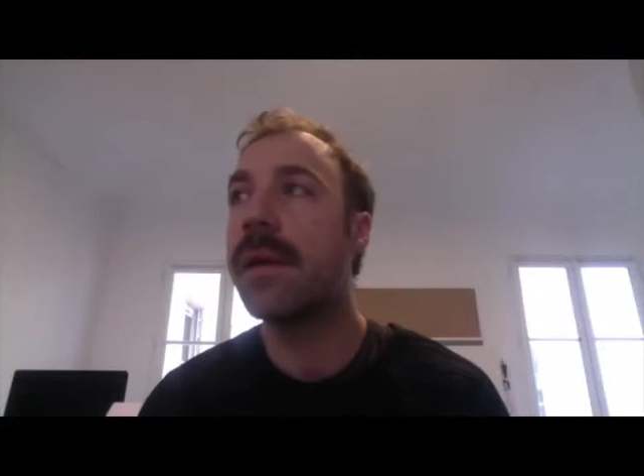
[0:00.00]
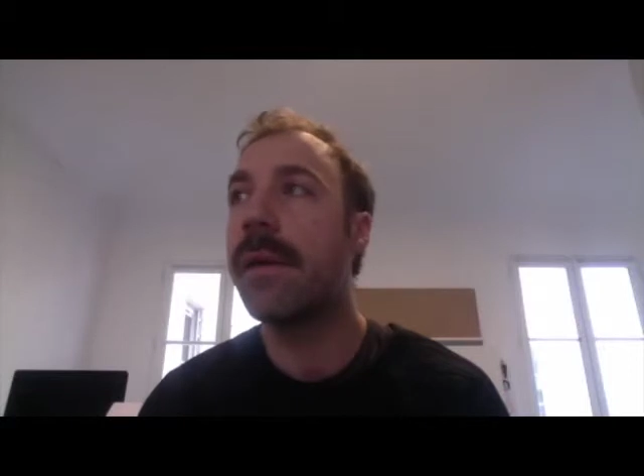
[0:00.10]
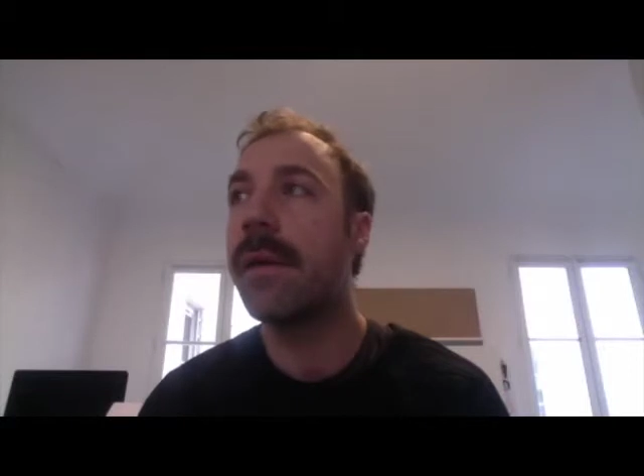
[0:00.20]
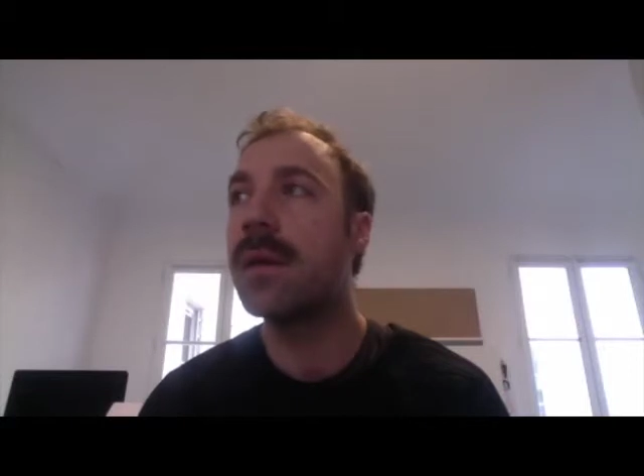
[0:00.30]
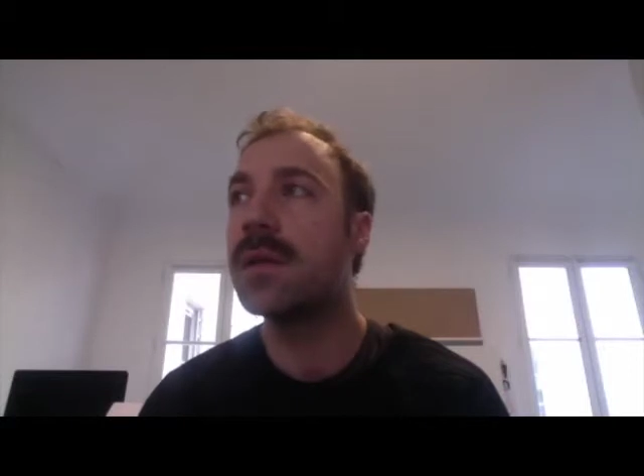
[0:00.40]

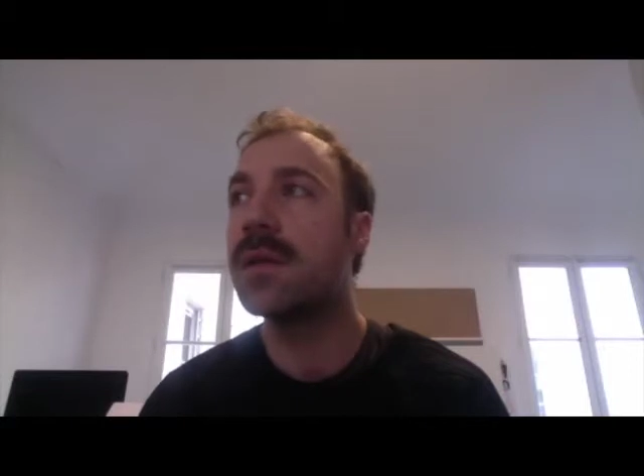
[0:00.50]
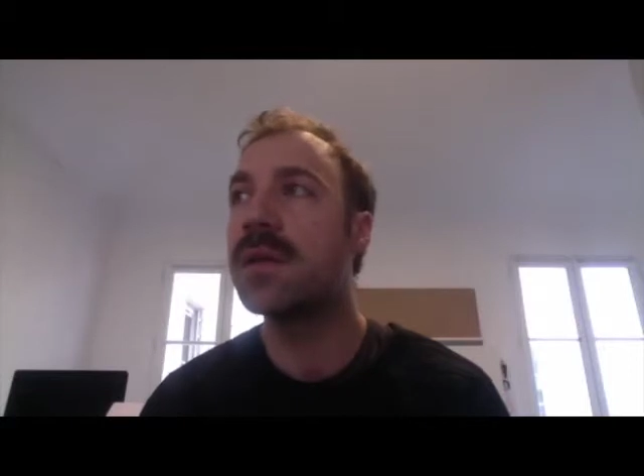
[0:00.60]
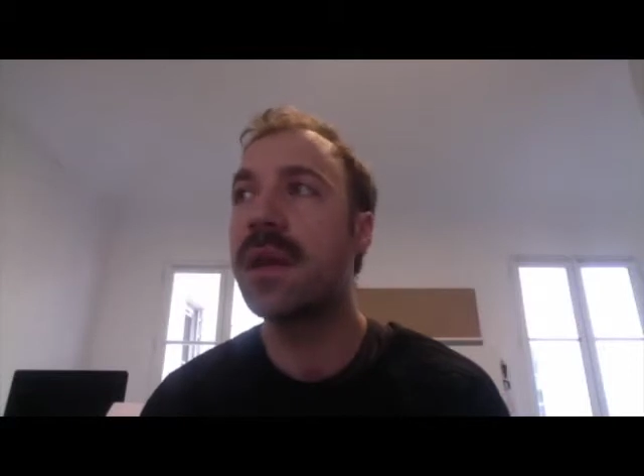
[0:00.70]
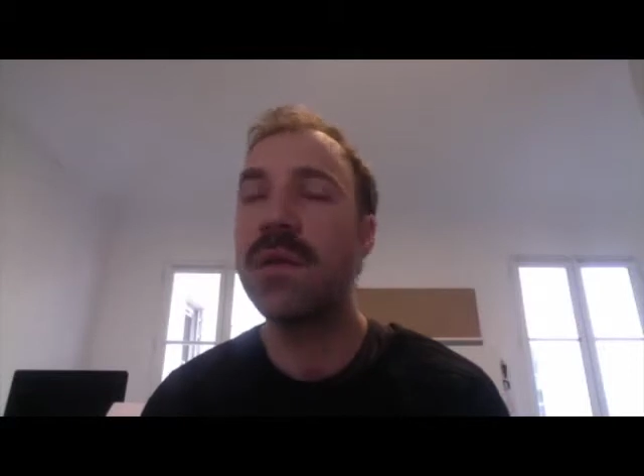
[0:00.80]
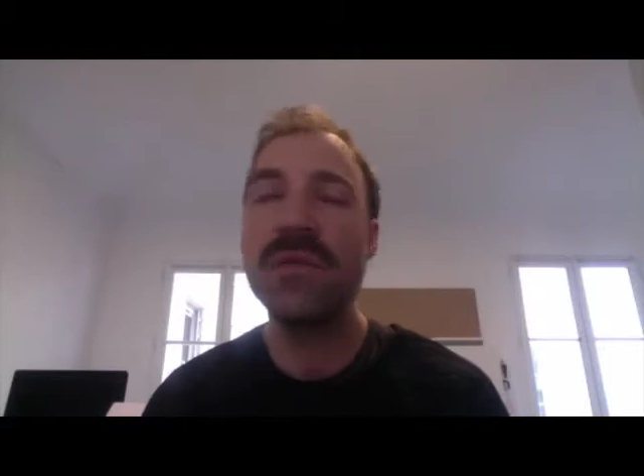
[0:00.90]
this
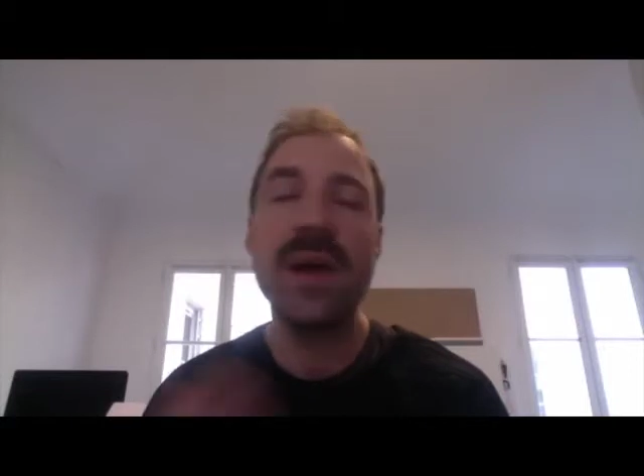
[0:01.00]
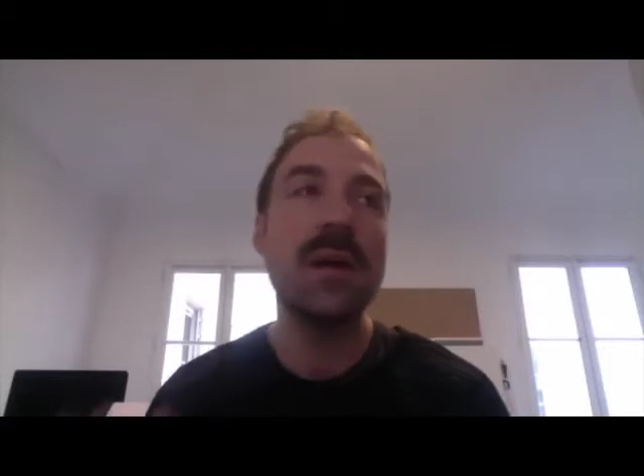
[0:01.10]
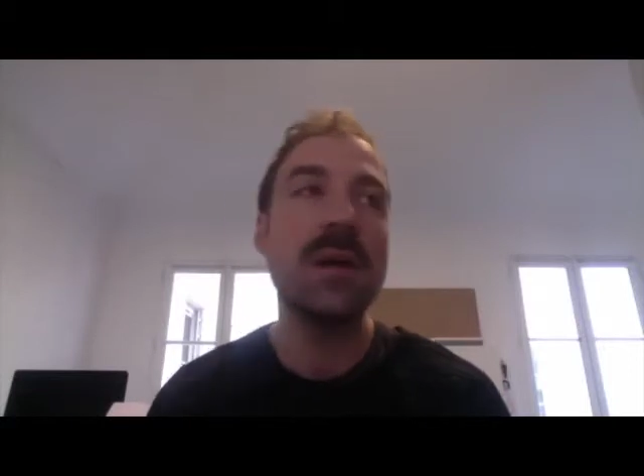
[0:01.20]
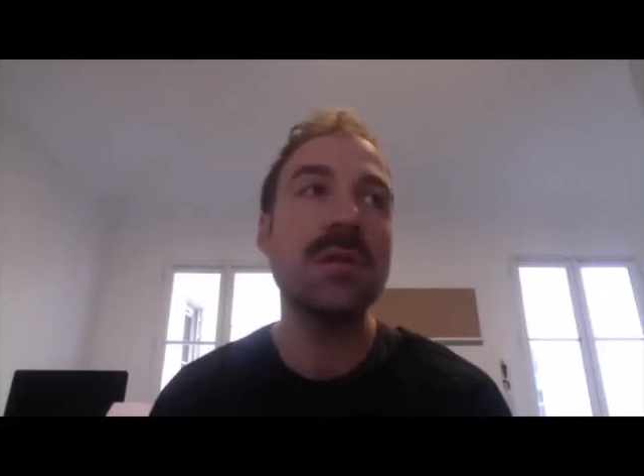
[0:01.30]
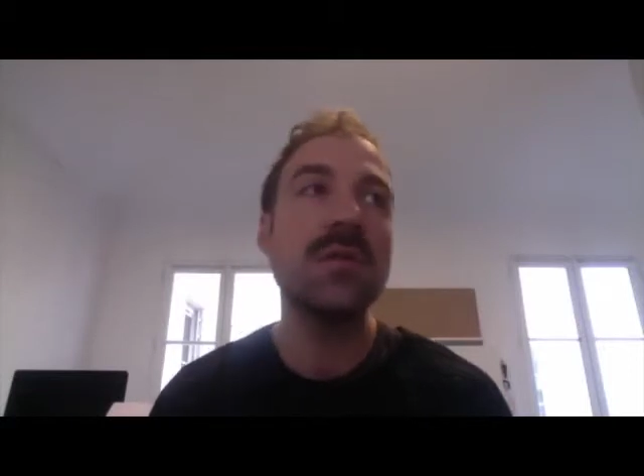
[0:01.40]
kind of
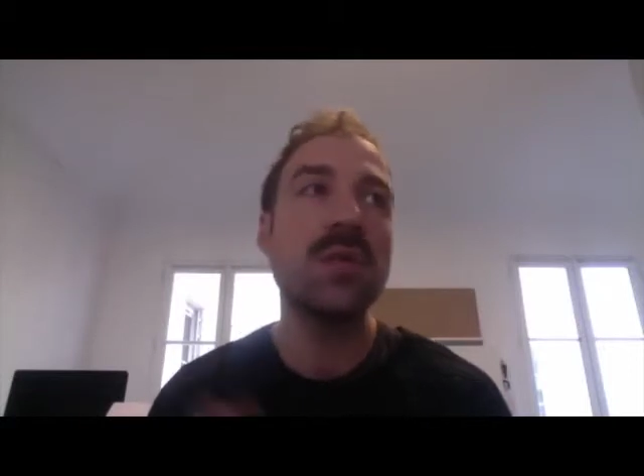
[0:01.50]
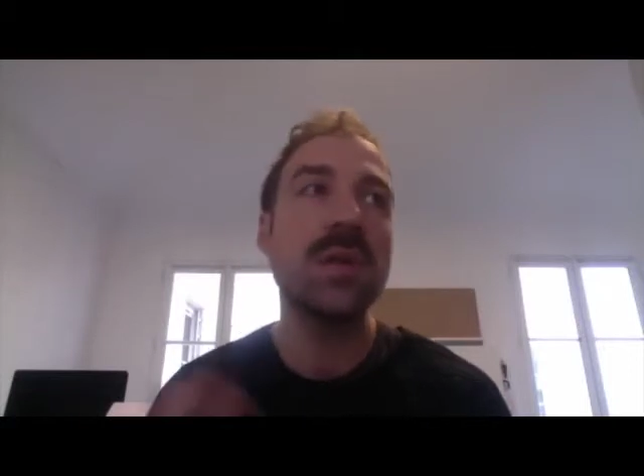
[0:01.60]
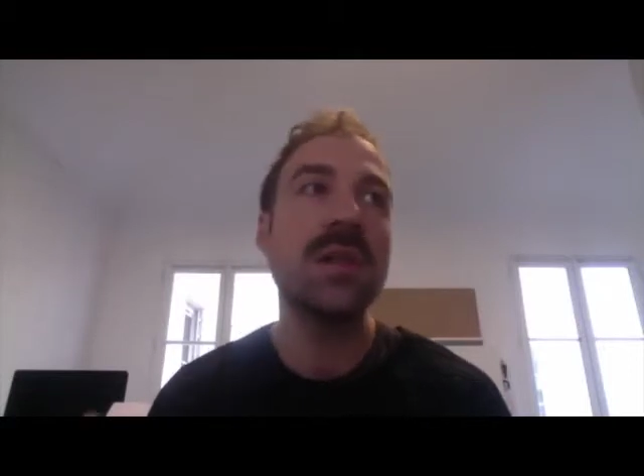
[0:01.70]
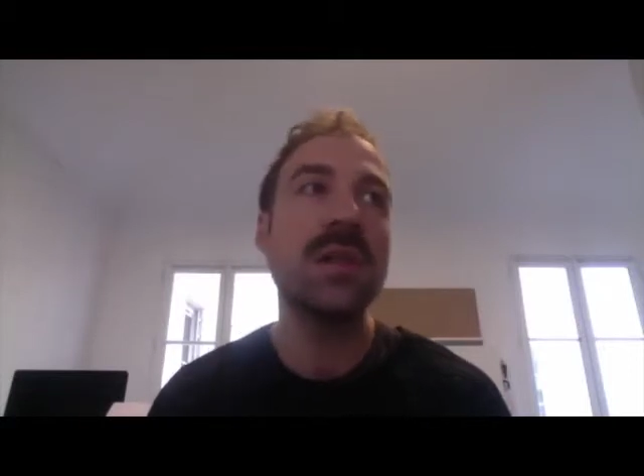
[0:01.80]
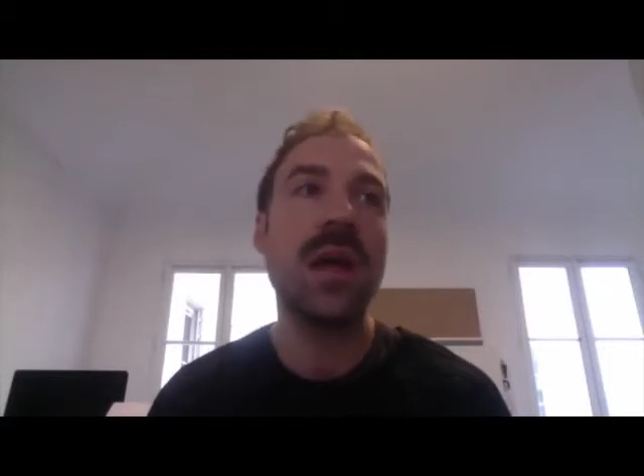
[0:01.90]
violence
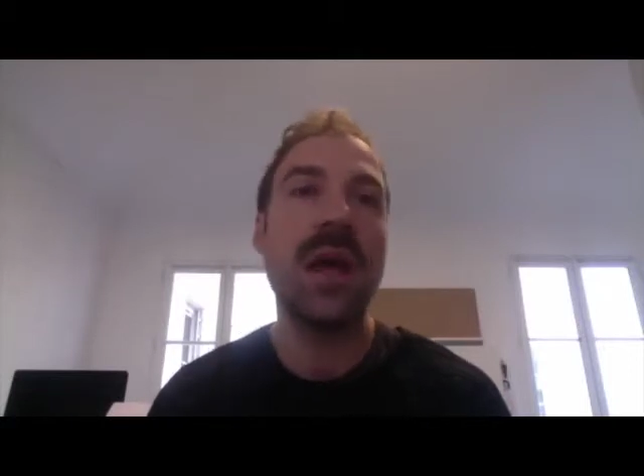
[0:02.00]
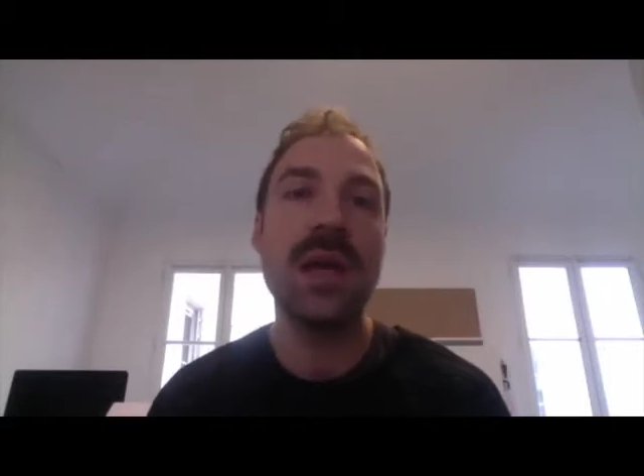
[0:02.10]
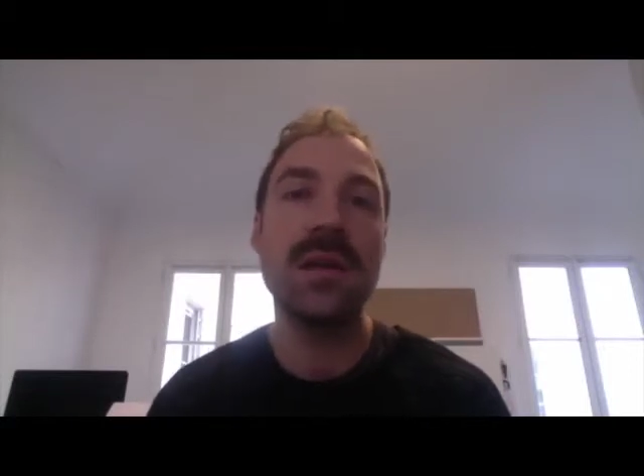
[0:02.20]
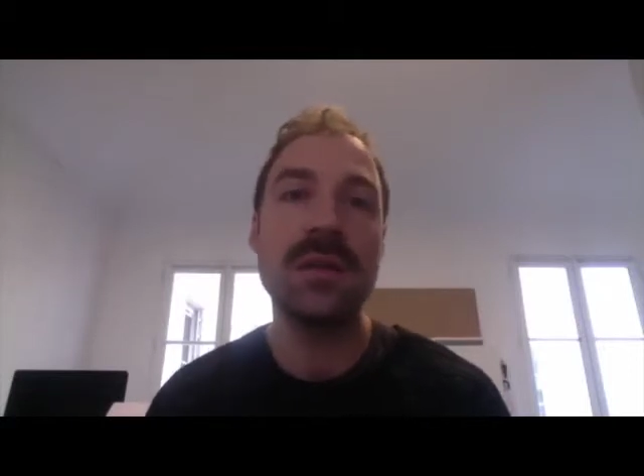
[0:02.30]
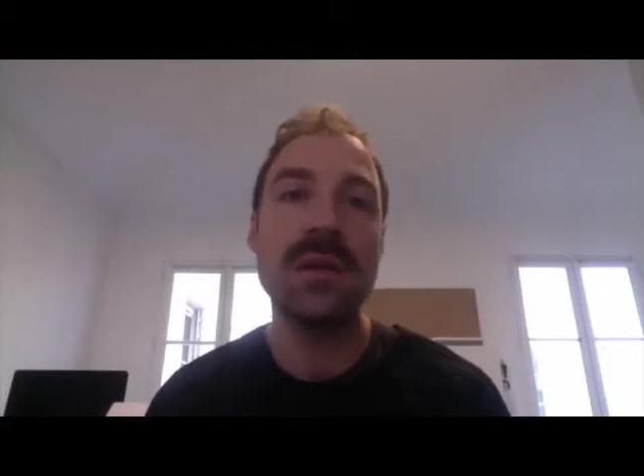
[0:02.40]
treated
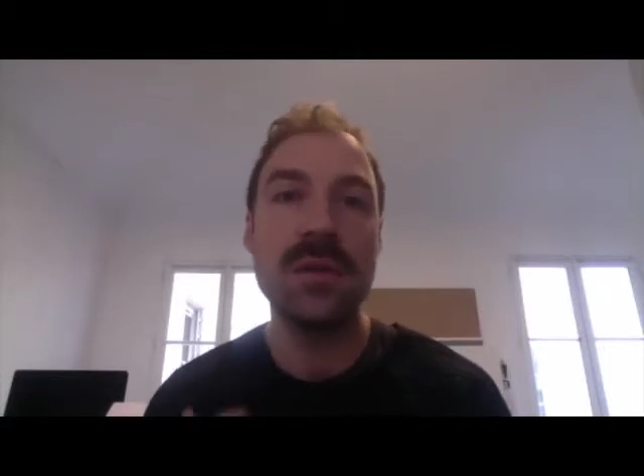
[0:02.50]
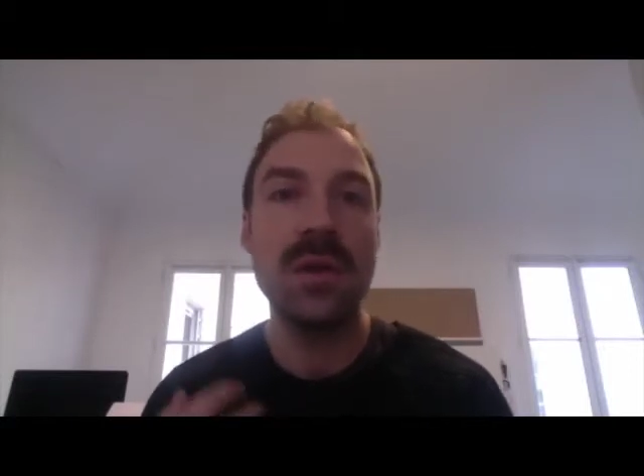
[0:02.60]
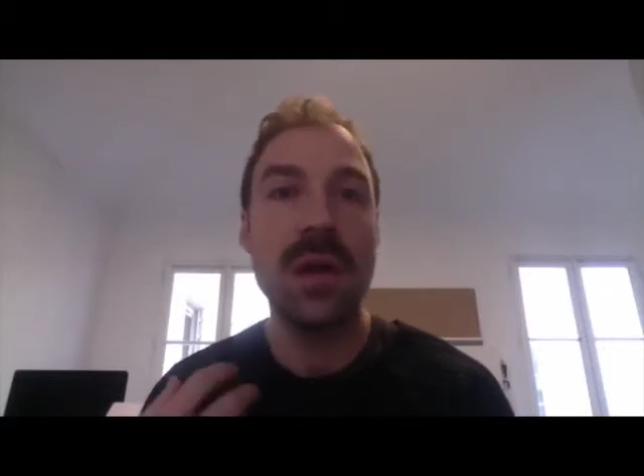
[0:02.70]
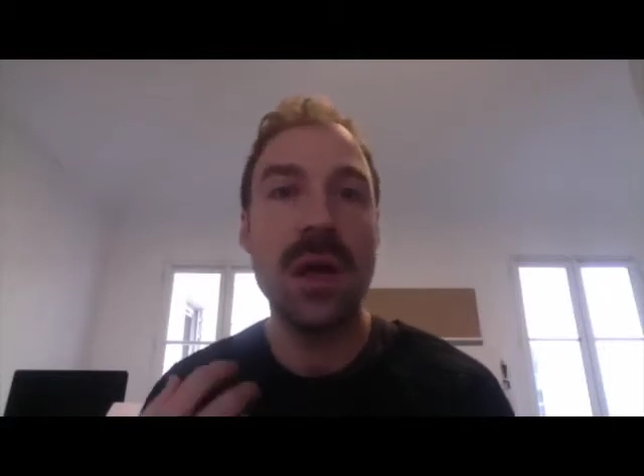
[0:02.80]
as an